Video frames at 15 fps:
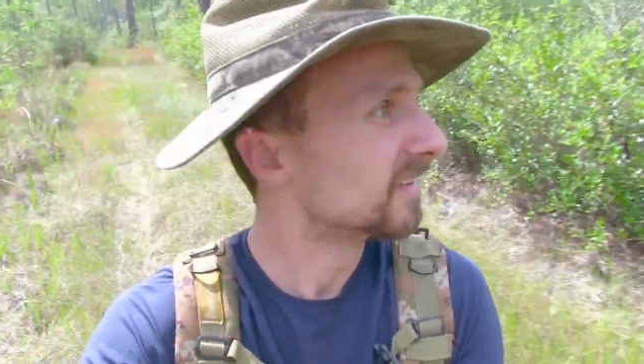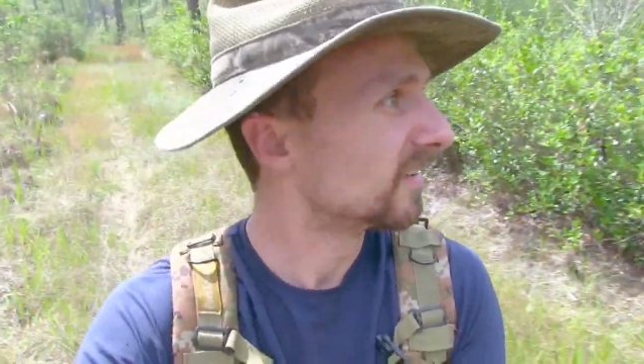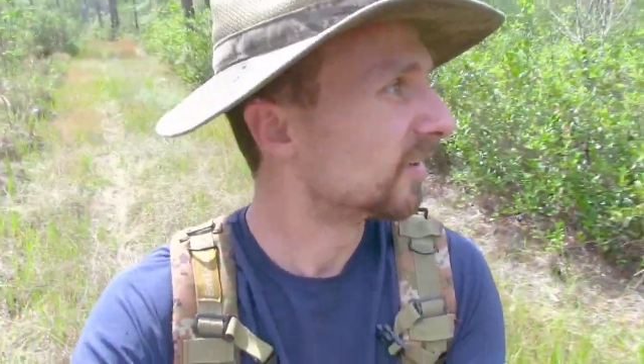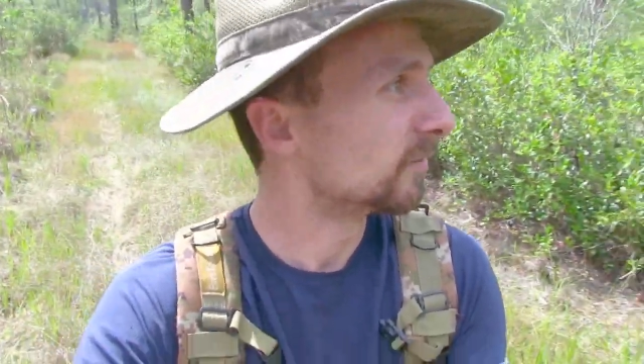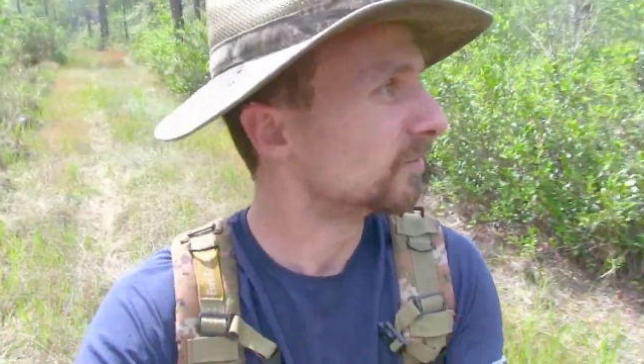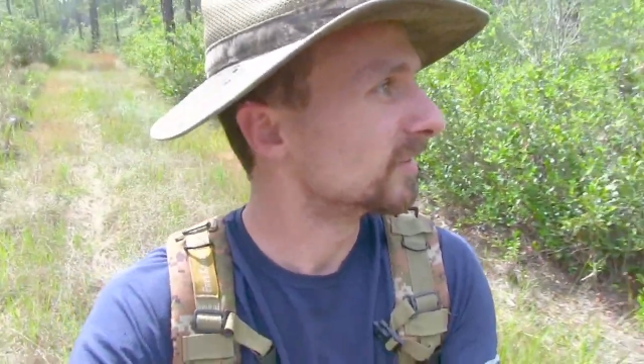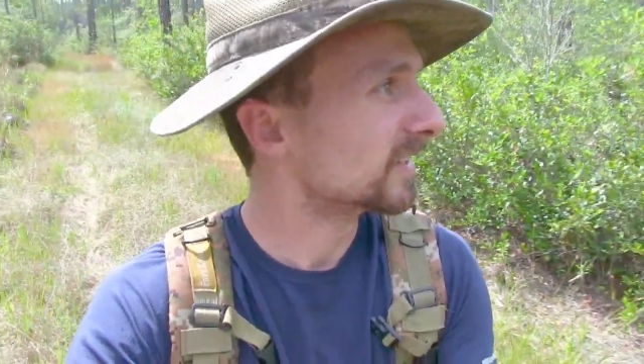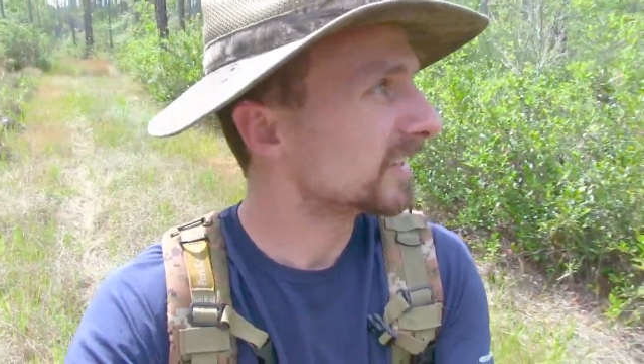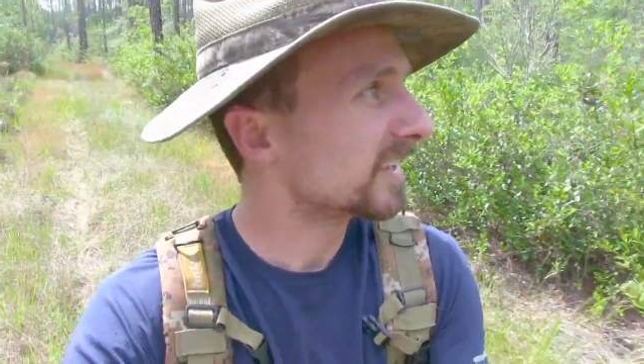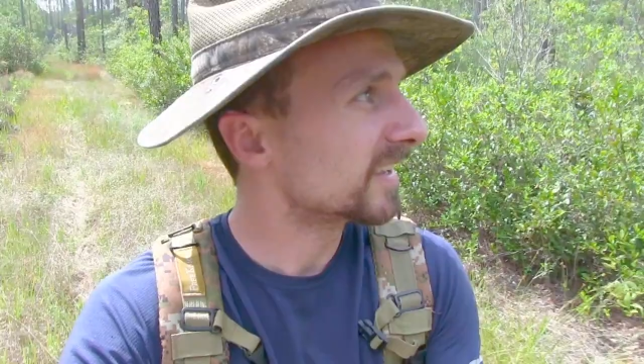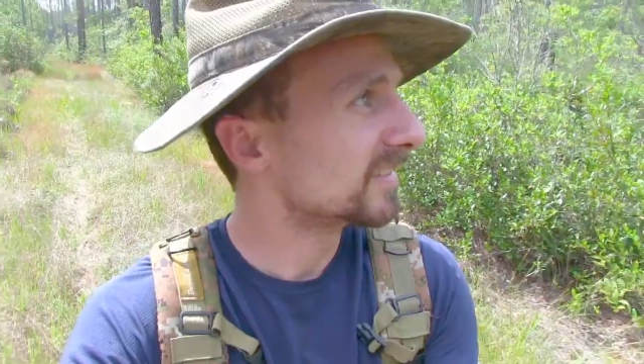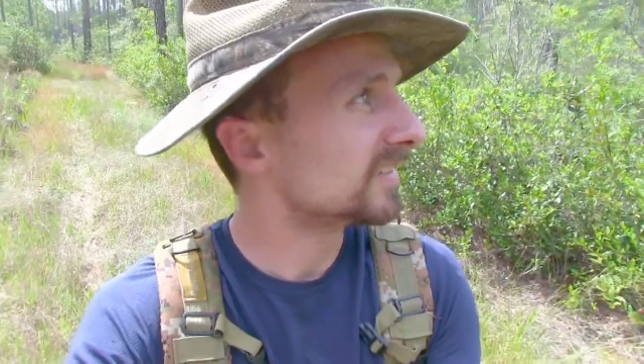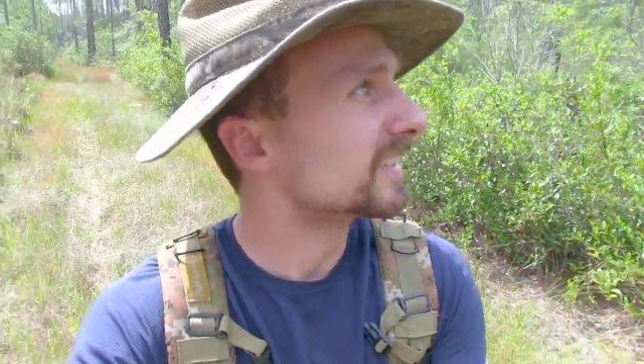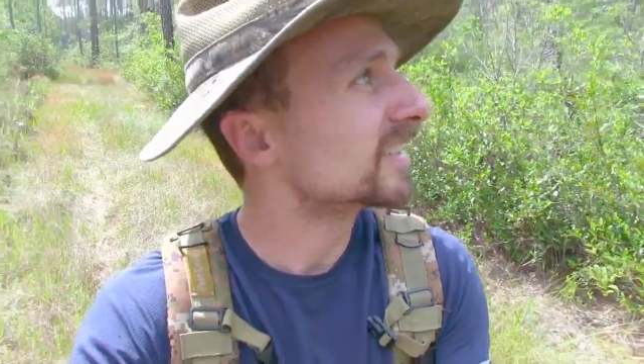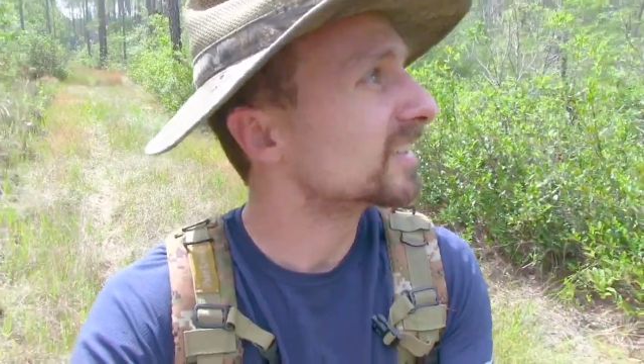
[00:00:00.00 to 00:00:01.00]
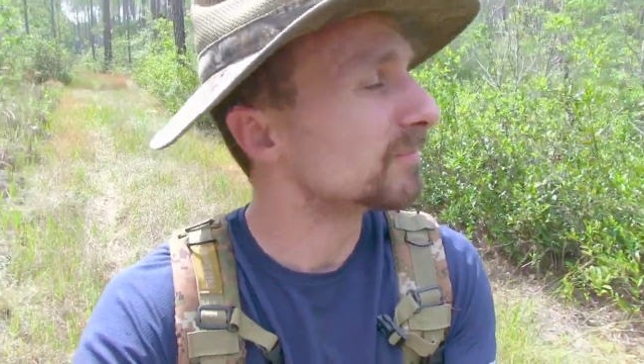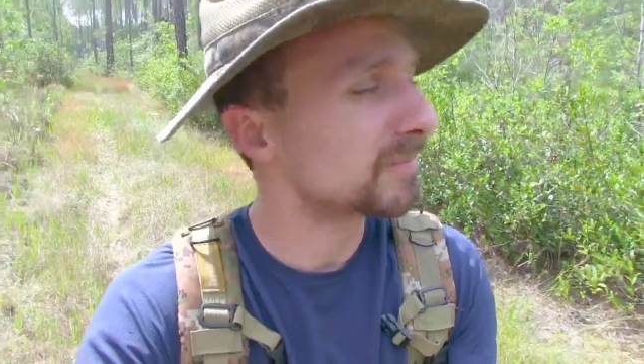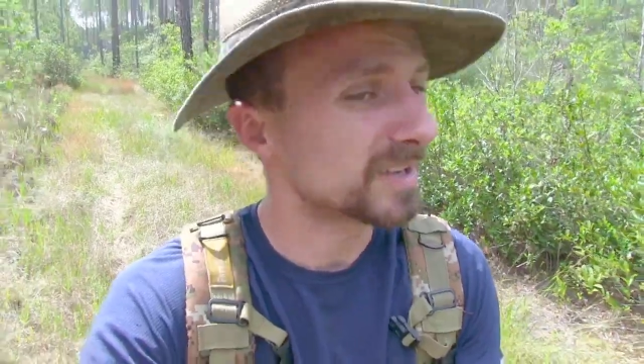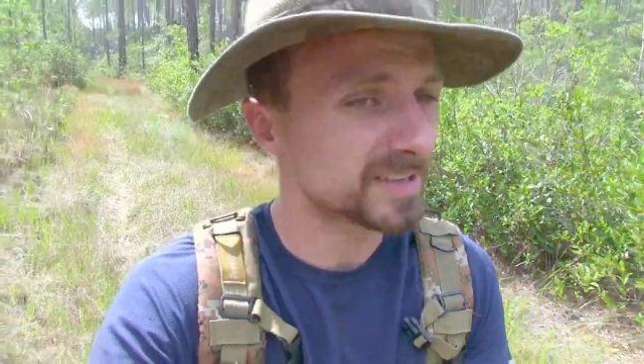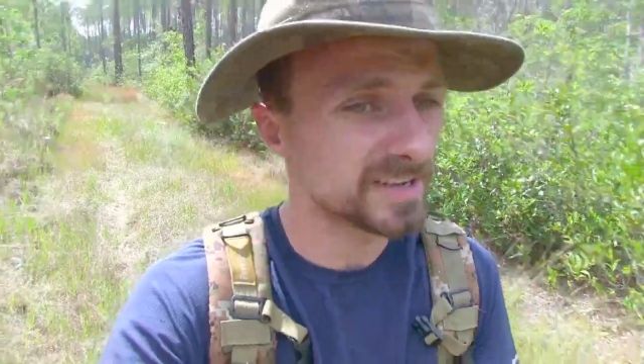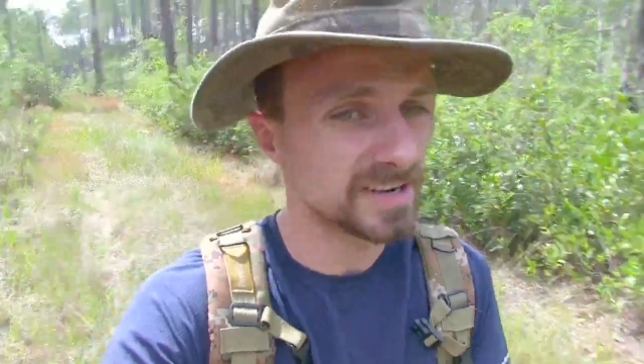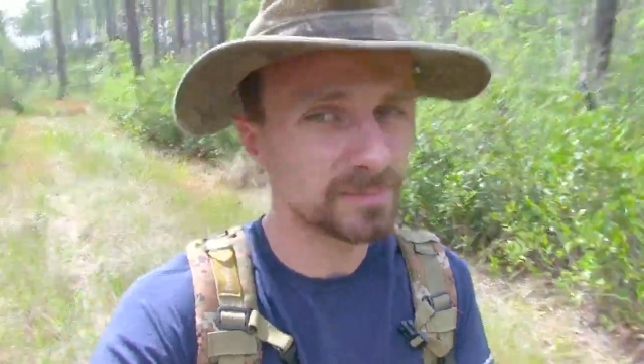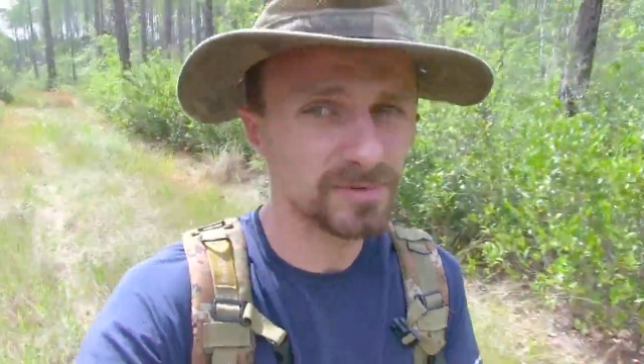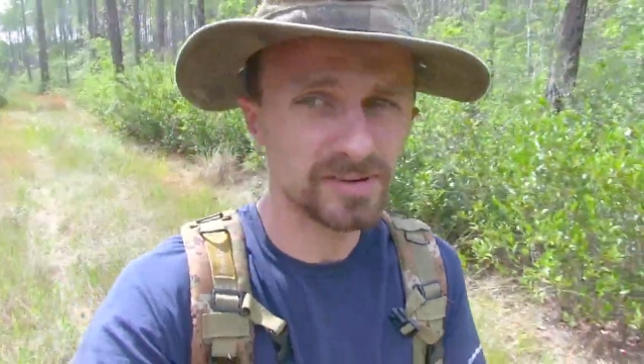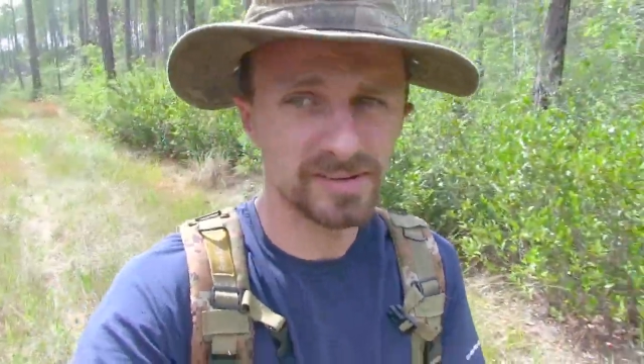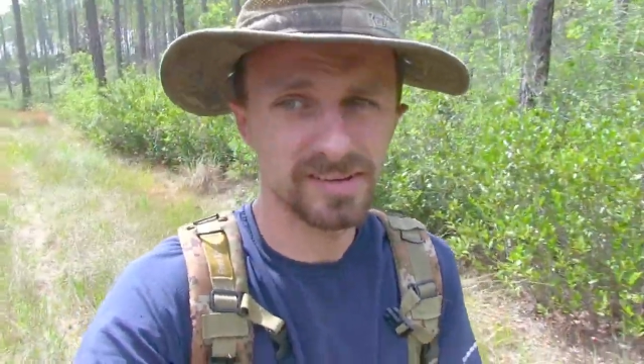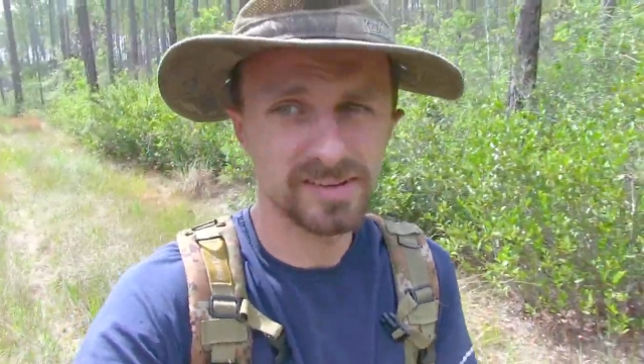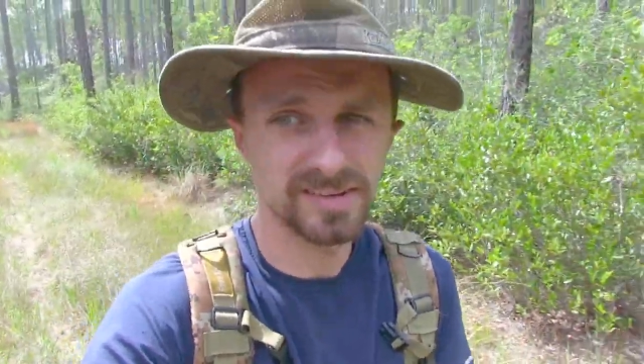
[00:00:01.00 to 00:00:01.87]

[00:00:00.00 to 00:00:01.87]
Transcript: Hopefully he hasn't eaten my camera.